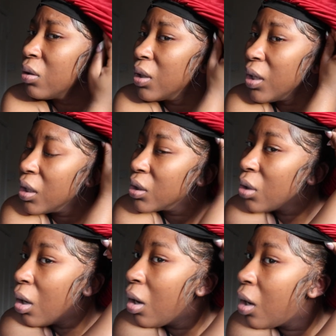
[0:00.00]
thing is
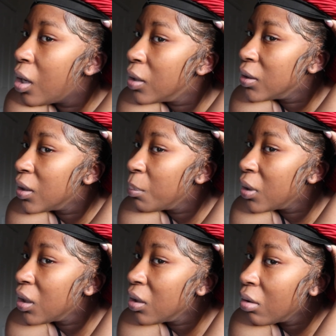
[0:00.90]
hurting
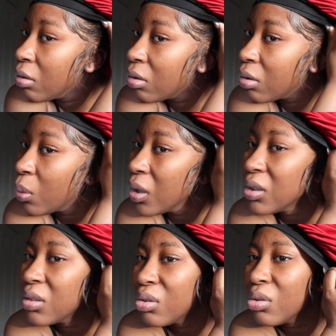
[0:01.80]
me. Oh, why
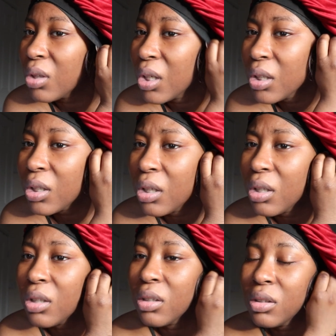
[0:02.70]
does it look like
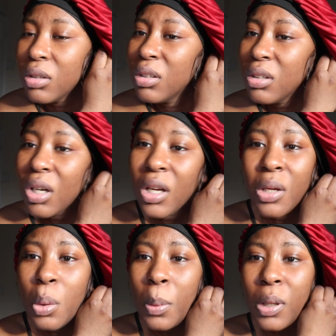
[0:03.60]
that? I
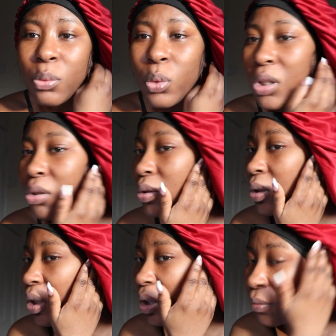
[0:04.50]
hate what my wig looks
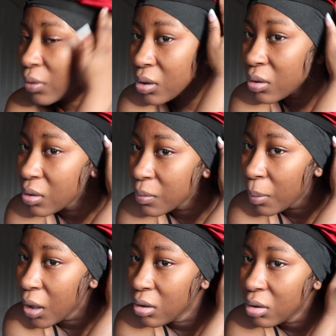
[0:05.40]
like. I think it's this
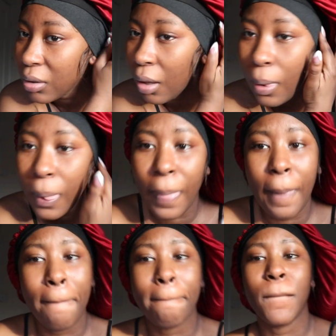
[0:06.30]
band.
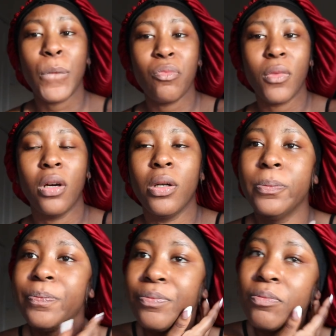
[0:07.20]

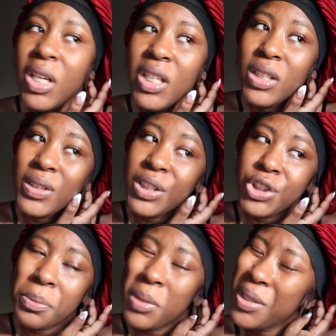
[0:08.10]
My ear's
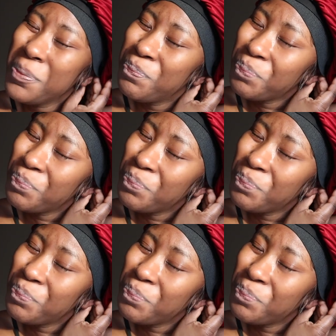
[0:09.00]
itching me.